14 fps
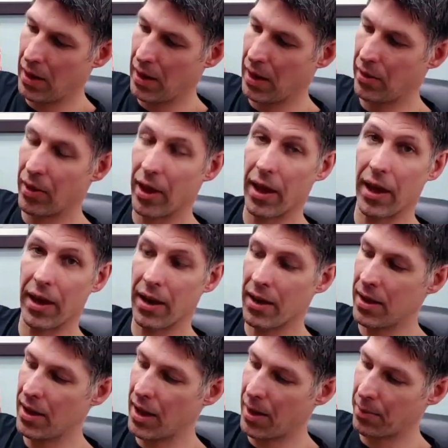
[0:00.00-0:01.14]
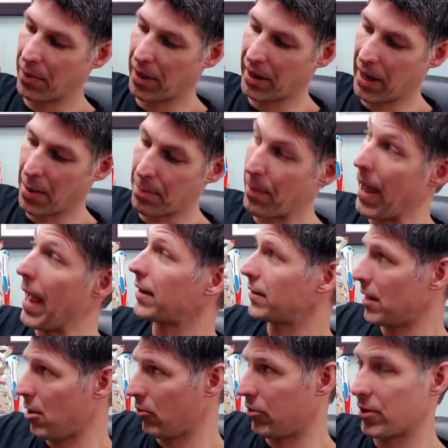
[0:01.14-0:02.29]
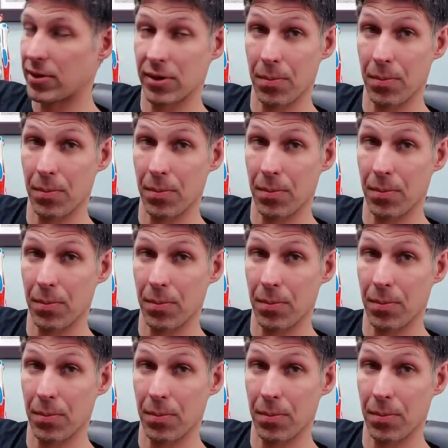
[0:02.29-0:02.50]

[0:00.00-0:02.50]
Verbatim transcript: And then I'm going to kind of max out this